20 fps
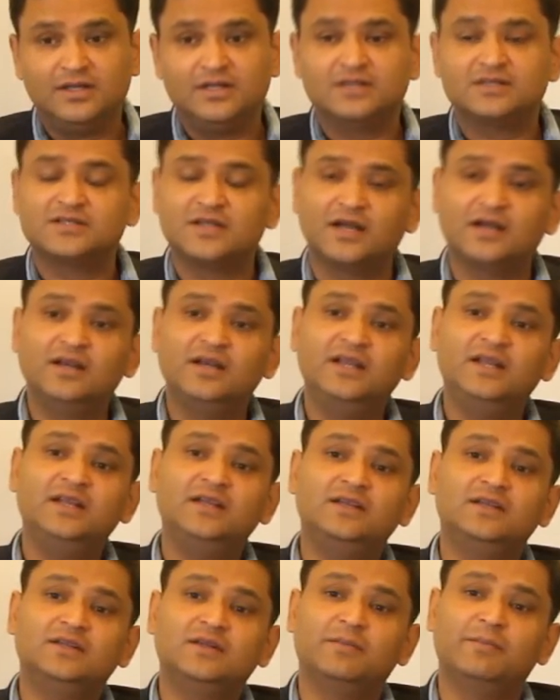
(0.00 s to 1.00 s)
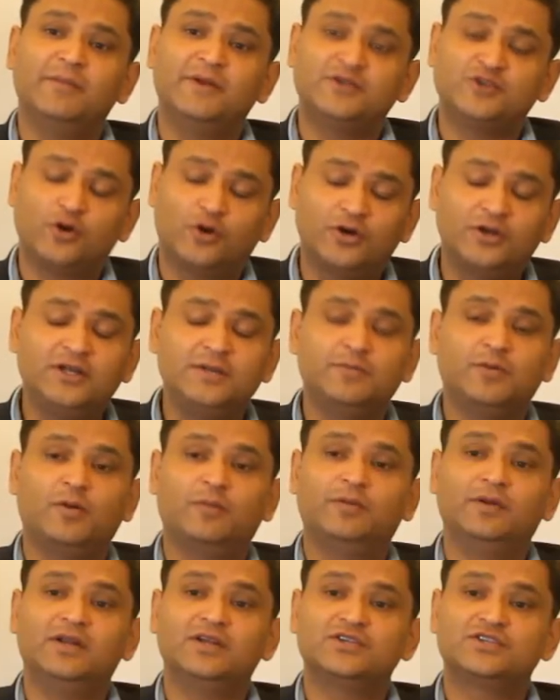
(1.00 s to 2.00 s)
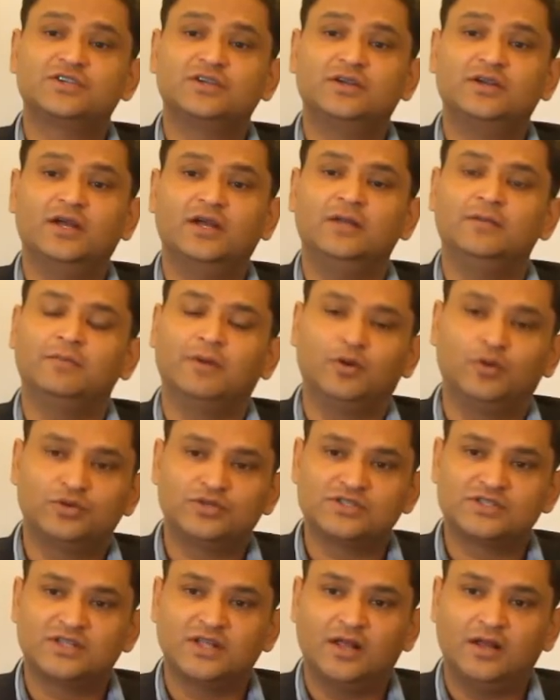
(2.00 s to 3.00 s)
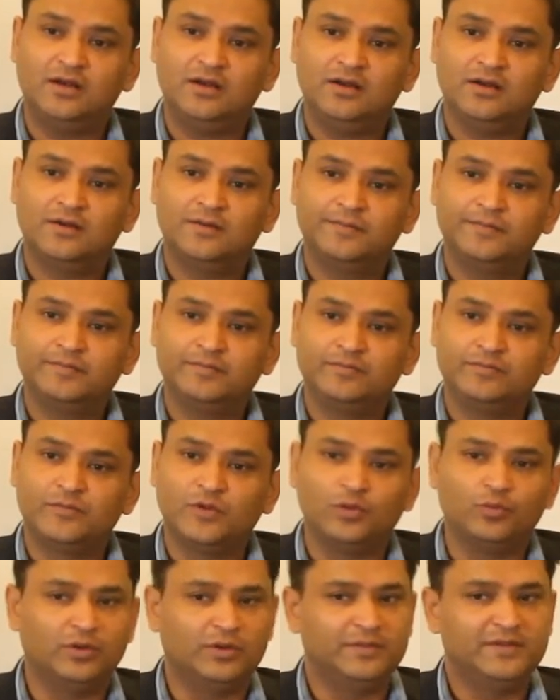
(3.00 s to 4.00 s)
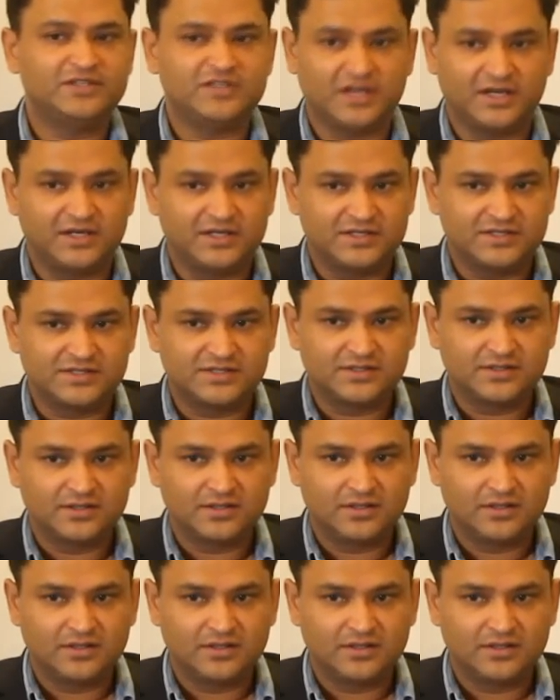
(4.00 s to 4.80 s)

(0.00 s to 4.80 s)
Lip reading: Suddenly, the majority population in Balochistan will be Chinese.